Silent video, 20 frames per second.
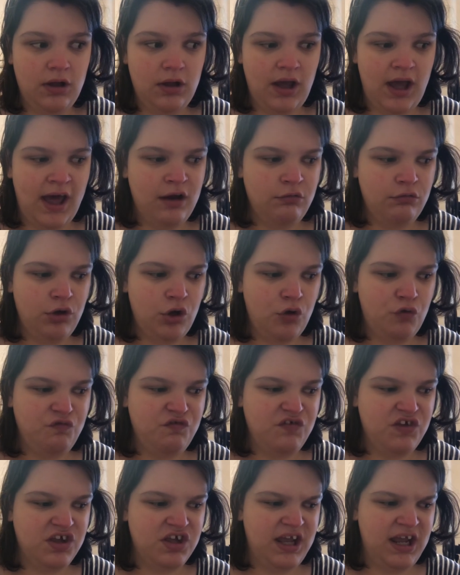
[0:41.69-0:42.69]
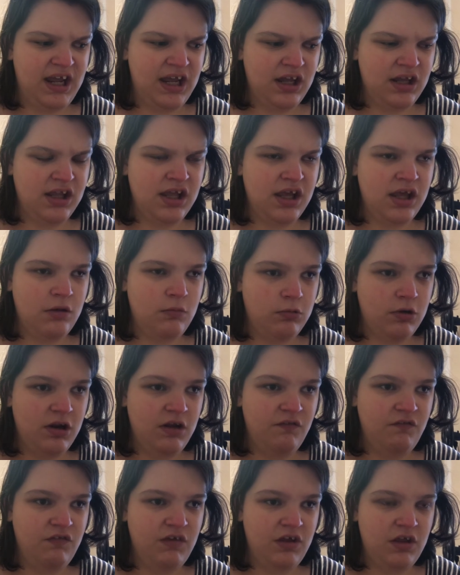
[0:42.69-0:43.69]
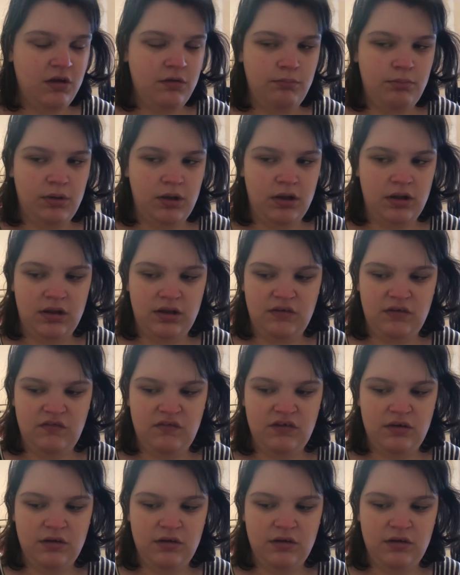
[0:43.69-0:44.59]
I don't know if you can get rid of it, but